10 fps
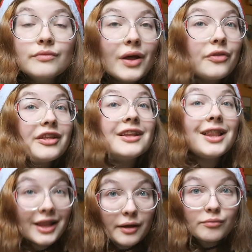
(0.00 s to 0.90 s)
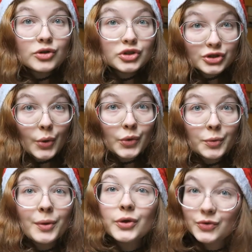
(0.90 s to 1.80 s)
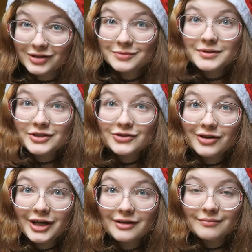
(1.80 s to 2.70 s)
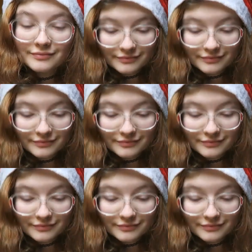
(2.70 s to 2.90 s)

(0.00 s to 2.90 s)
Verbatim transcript: Now then, let me show you my Christmas tree.